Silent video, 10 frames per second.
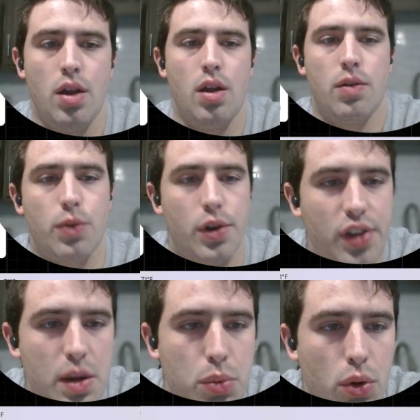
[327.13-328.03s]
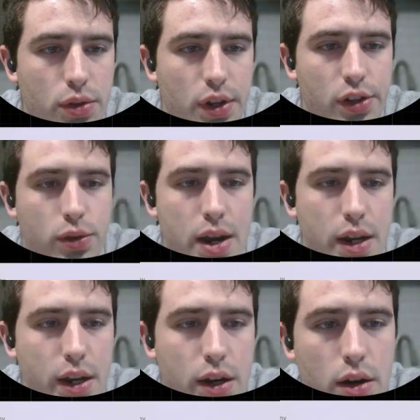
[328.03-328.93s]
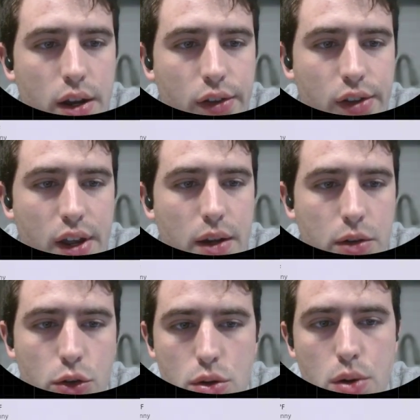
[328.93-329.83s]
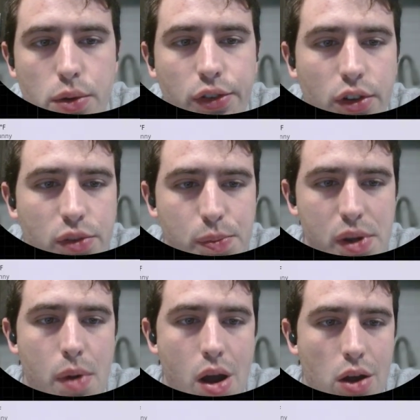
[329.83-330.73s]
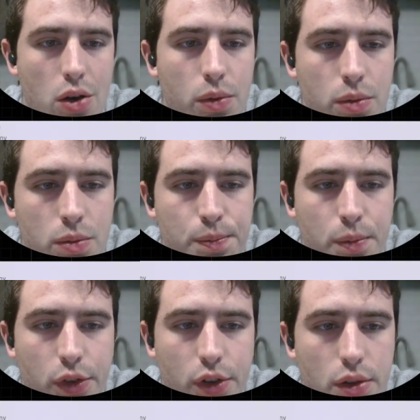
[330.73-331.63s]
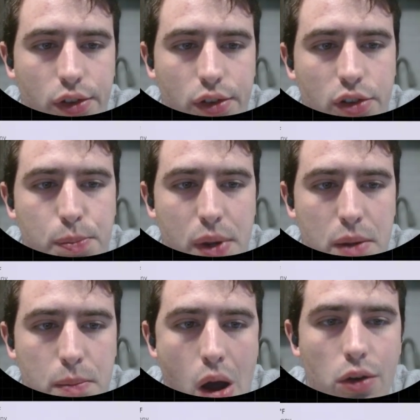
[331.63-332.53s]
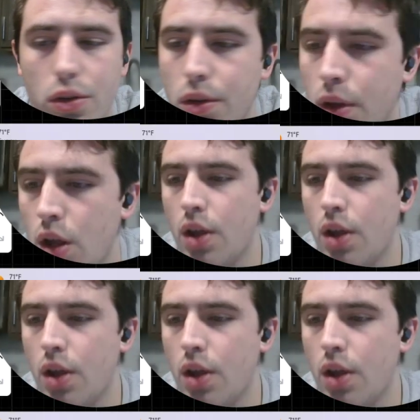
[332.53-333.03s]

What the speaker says: For example, this right here is a gross spit bottle. So this is a spit bottle.